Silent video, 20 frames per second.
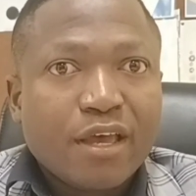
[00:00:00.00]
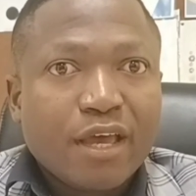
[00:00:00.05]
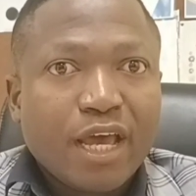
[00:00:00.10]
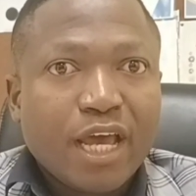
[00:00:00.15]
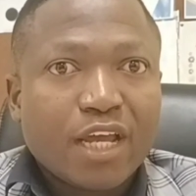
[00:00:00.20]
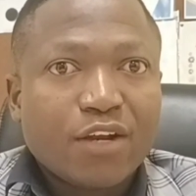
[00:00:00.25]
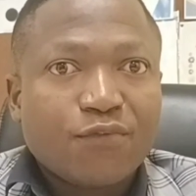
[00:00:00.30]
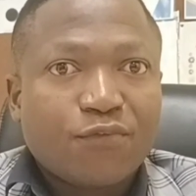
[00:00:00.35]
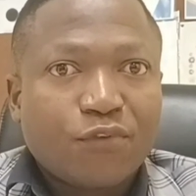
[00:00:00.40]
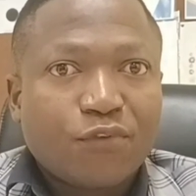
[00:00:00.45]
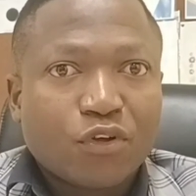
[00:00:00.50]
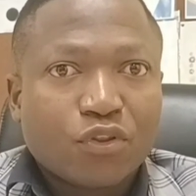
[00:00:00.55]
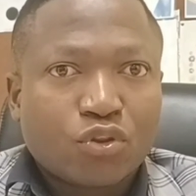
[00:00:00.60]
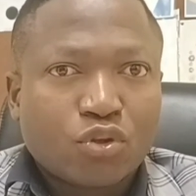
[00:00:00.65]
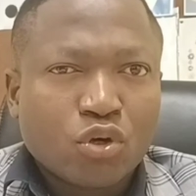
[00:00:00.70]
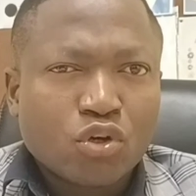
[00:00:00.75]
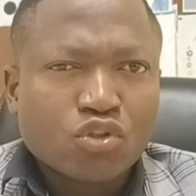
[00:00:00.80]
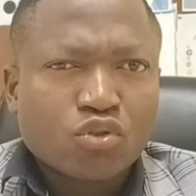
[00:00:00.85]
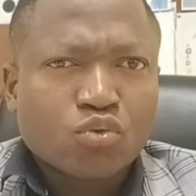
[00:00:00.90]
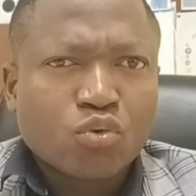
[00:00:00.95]
And for
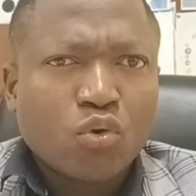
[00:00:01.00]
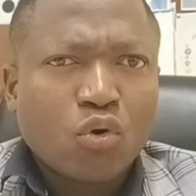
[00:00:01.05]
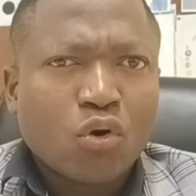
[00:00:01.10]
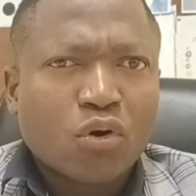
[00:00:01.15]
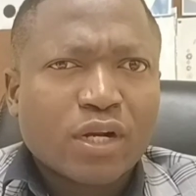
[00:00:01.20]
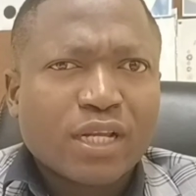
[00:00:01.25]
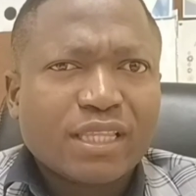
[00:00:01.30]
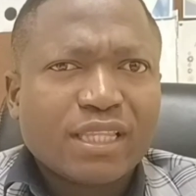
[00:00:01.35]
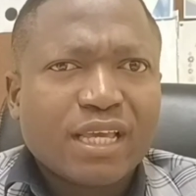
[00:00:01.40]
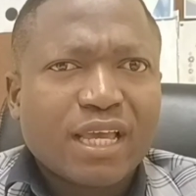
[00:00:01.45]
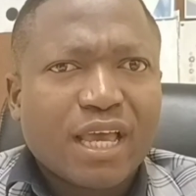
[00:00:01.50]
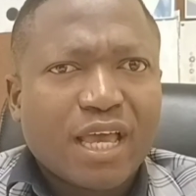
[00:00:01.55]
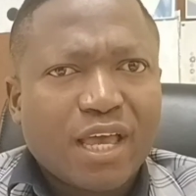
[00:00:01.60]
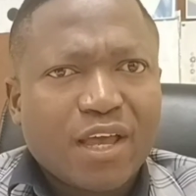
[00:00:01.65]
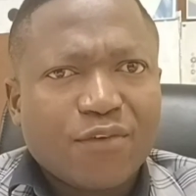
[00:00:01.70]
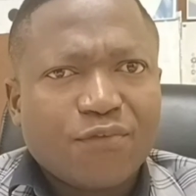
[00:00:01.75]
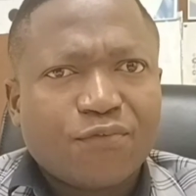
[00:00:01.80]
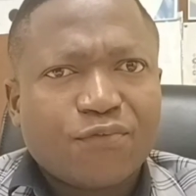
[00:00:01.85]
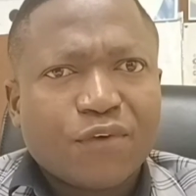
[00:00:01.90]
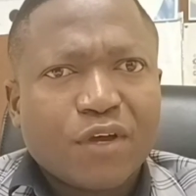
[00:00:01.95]
those who already have